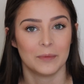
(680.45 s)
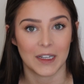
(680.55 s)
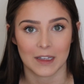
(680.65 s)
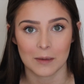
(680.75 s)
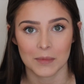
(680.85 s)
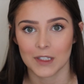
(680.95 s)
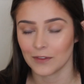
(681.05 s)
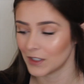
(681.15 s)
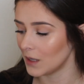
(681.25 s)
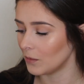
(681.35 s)
my lips
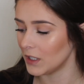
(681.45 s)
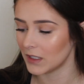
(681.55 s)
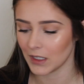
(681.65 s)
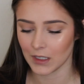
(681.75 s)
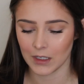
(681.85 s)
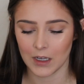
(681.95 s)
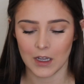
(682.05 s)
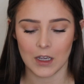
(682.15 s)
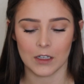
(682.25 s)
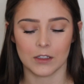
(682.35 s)
for some reason.
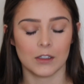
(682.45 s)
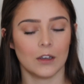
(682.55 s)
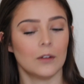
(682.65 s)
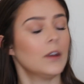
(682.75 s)
So